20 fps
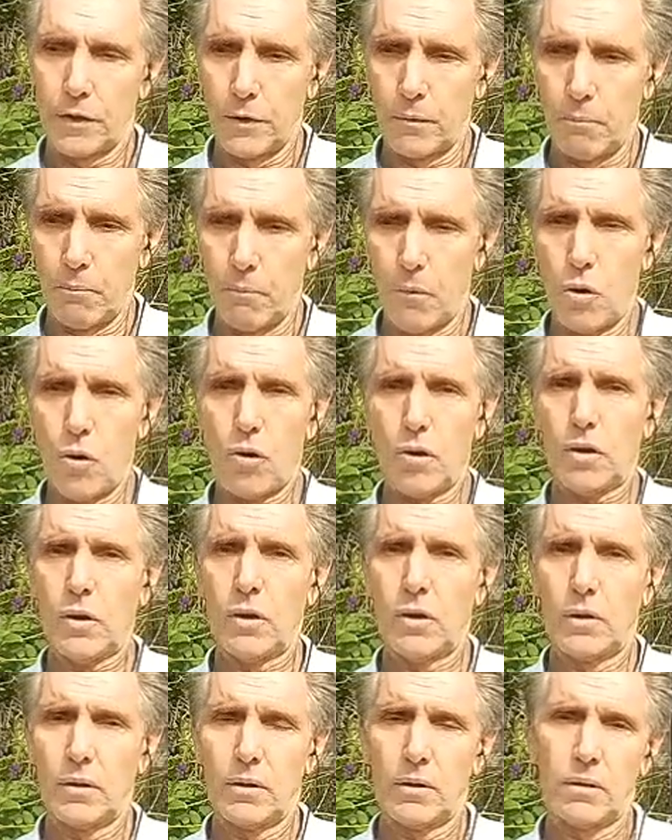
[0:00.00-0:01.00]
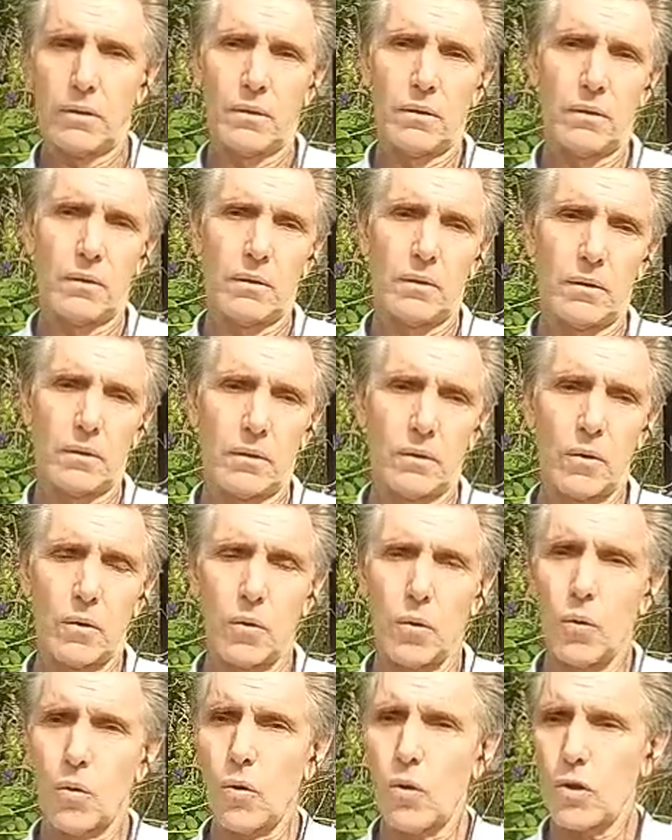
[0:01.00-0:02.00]
the more
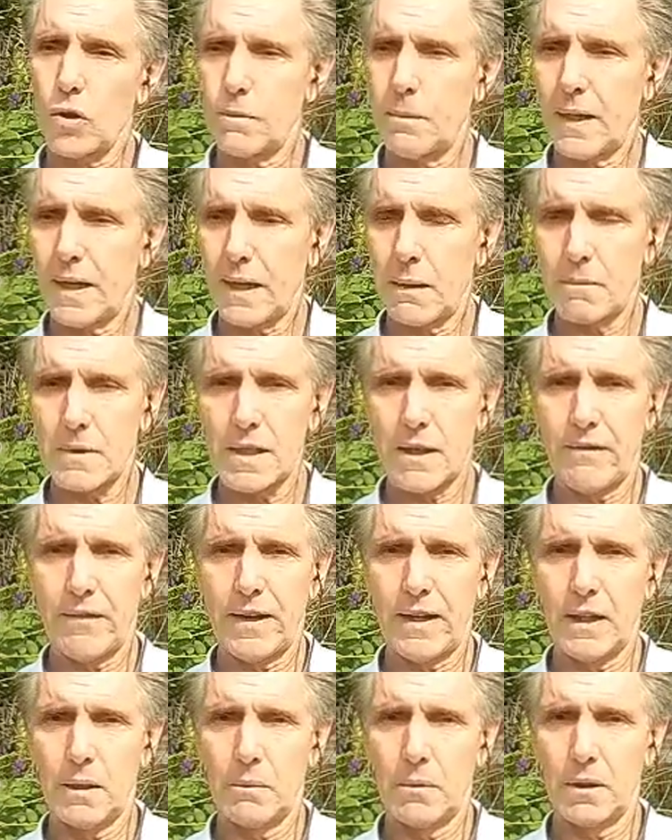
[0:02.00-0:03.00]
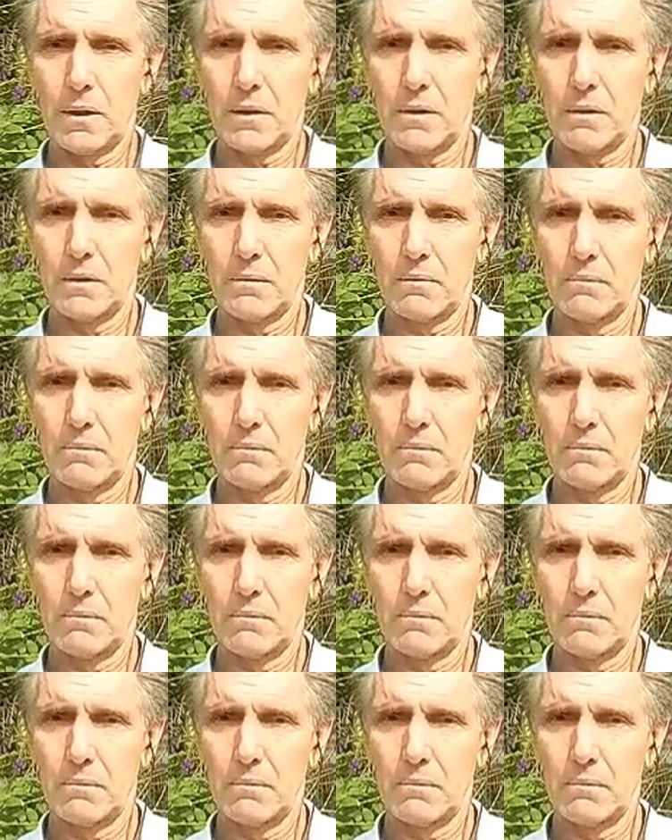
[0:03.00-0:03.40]
glucose becomes available,